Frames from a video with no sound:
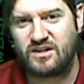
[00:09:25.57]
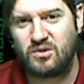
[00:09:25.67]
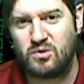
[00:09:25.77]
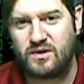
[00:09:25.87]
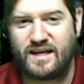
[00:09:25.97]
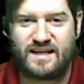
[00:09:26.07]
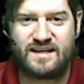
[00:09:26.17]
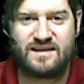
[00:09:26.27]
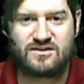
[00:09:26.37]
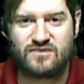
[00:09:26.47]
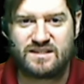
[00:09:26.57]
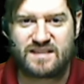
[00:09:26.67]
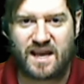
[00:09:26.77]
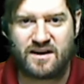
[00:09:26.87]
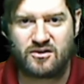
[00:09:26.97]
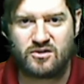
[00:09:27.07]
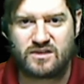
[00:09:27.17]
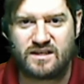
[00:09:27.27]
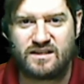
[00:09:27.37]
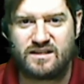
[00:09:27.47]
to look at industry standards
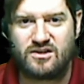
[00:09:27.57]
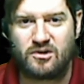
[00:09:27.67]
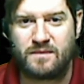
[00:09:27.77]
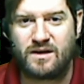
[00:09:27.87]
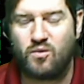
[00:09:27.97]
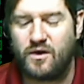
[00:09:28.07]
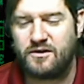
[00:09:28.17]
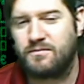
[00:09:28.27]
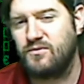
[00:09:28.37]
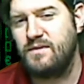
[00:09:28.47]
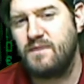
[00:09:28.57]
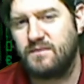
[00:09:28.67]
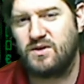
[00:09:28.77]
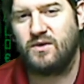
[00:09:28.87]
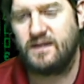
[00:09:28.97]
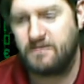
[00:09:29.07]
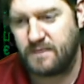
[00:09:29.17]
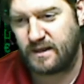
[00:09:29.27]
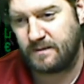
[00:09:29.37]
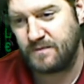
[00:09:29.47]
in determining what your premium is going to be.